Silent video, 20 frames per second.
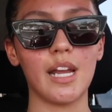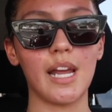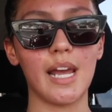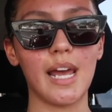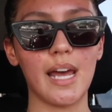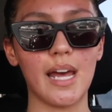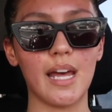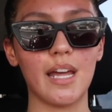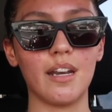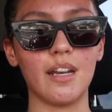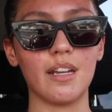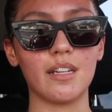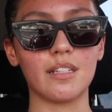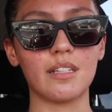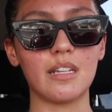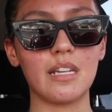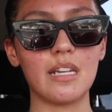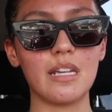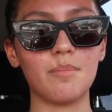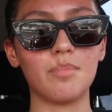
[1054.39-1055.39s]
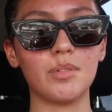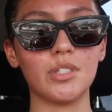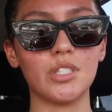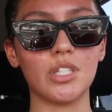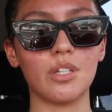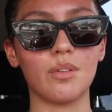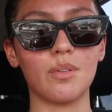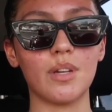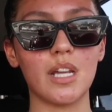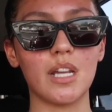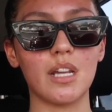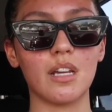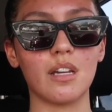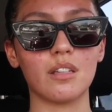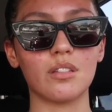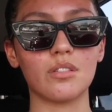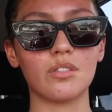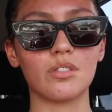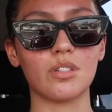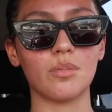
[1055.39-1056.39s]
and keep
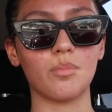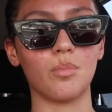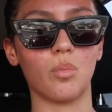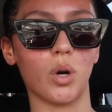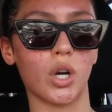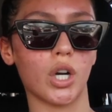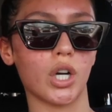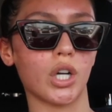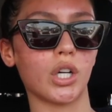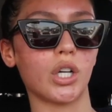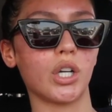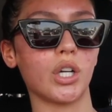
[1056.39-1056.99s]
doing some work.